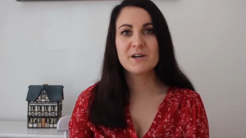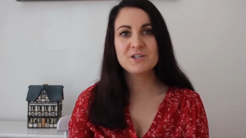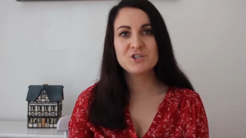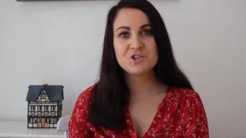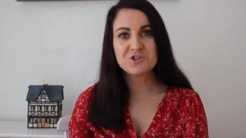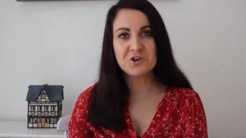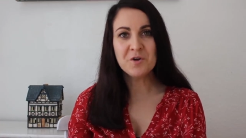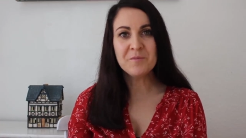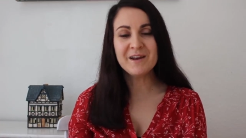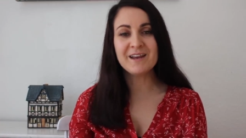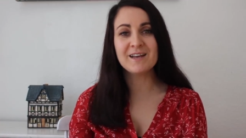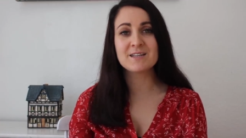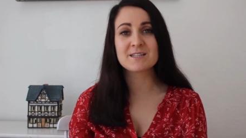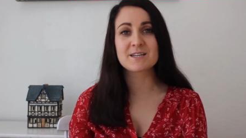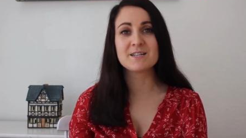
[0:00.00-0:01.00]
But in
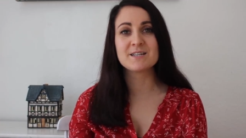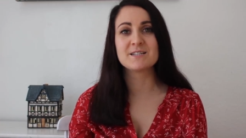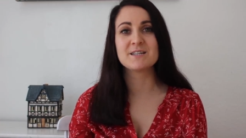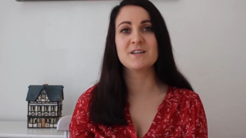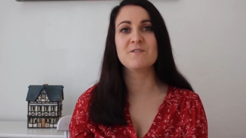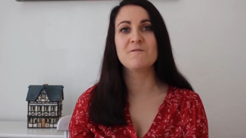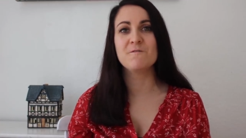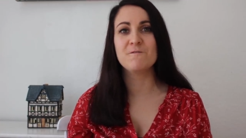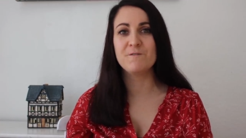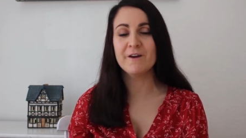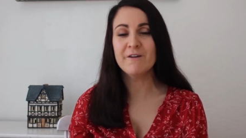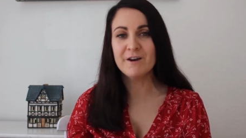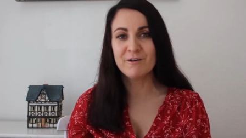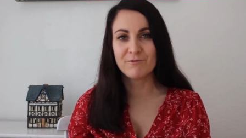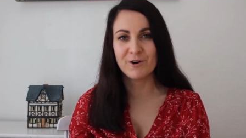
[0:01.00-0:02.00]
Germany, it's considered
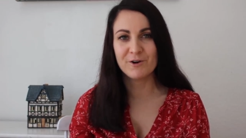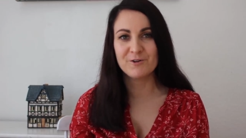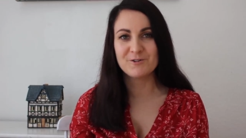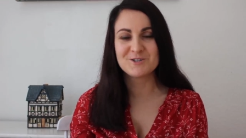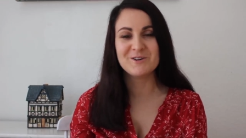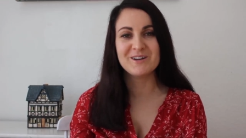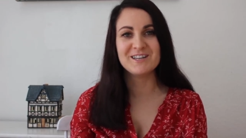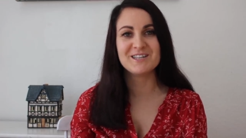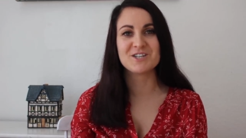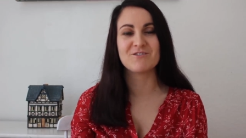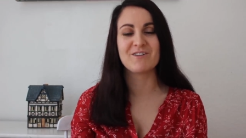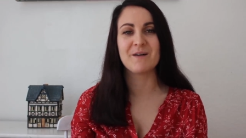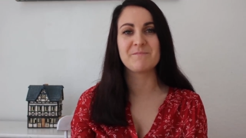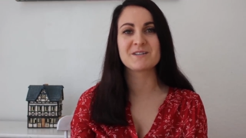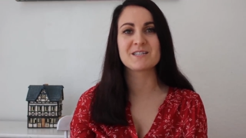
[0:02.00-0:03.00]
very rude to
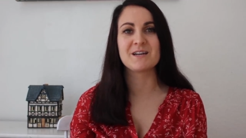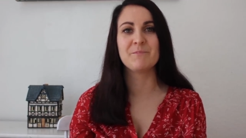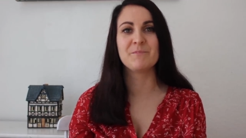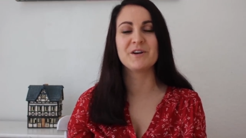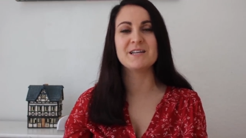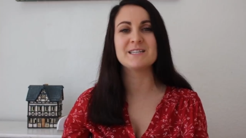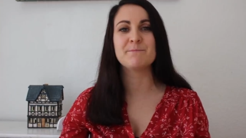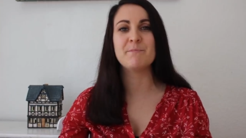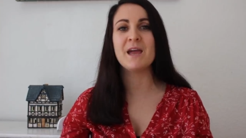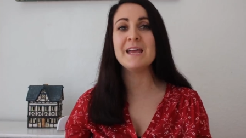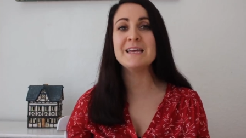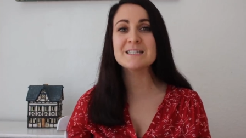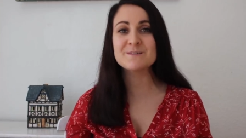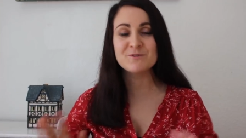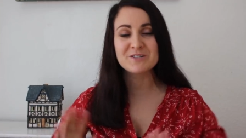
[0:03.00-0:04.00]
interrupt somebody's
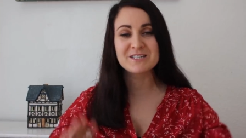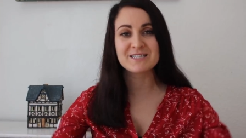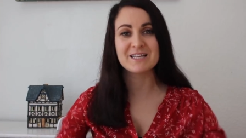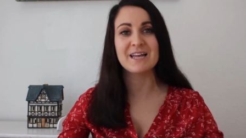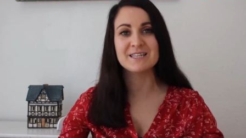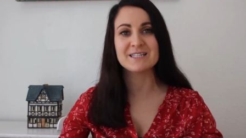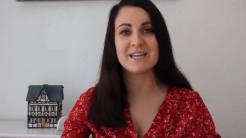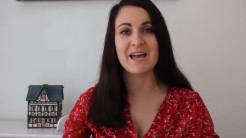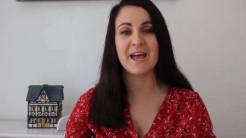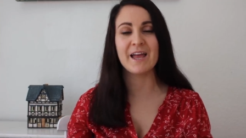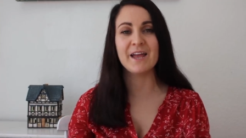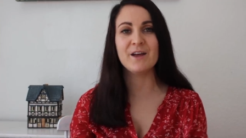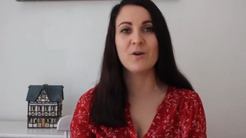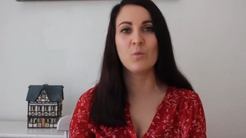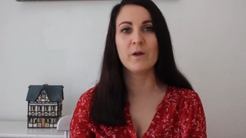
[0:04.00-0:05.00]
peaceful
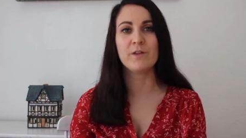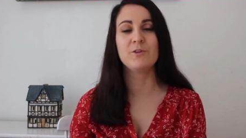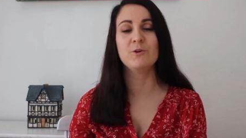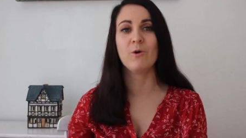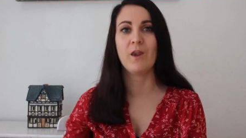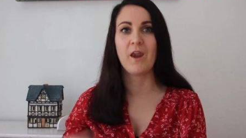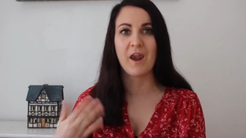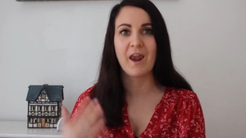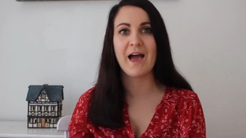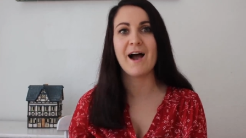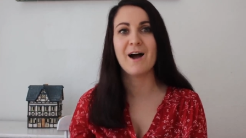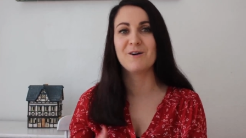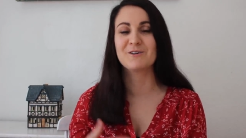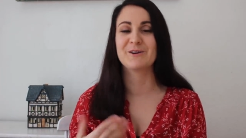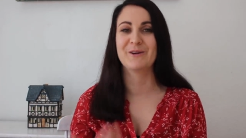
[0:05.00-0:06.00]
Sunday with your
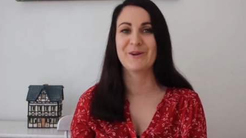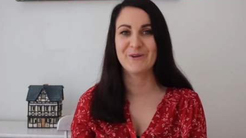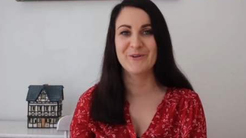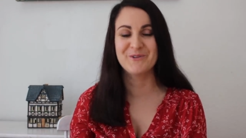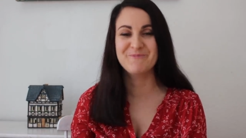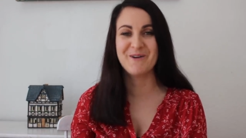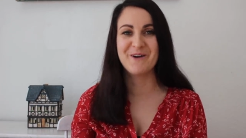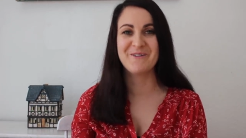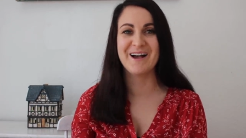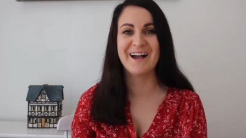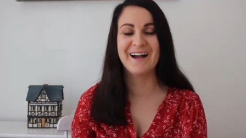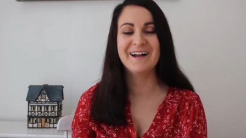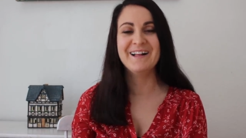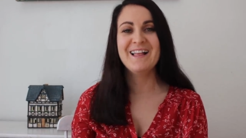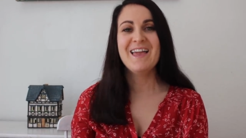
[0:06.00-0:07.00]
loud
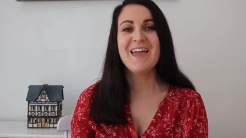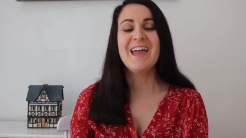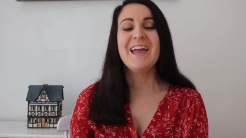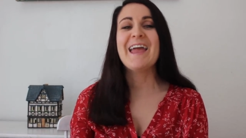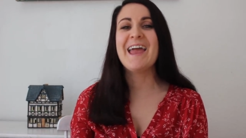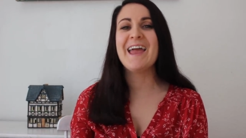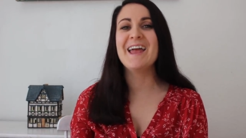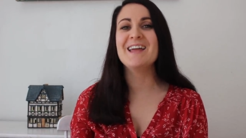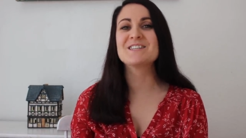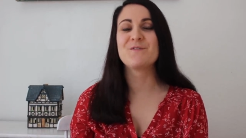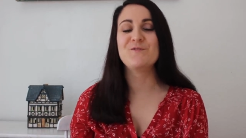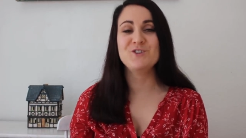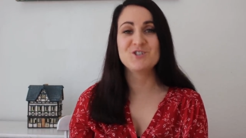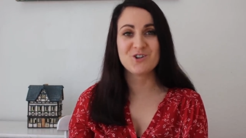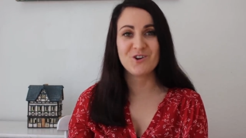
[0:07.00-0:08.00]
lawnmower. And
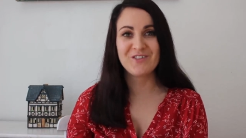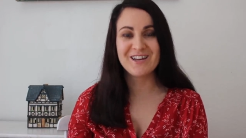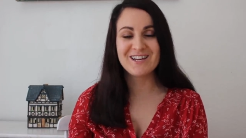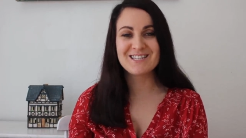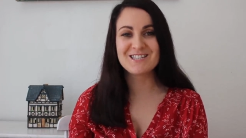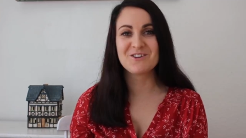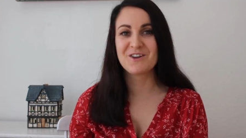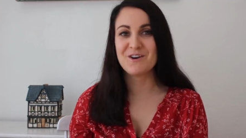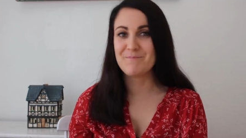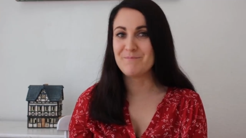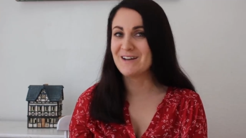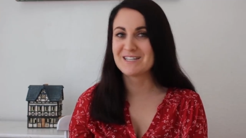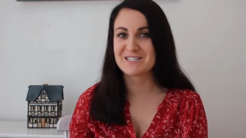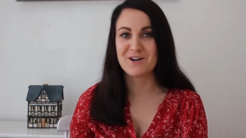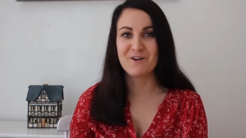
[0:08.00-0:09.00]
if you do this, you're going to
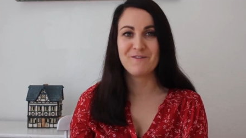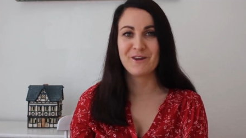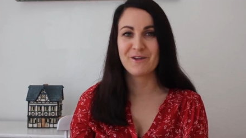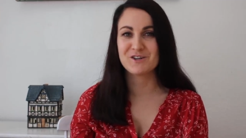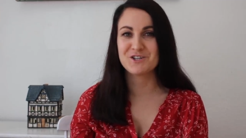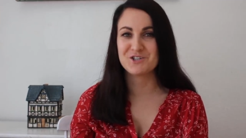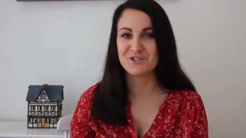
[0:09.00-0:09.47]
piss off a lot of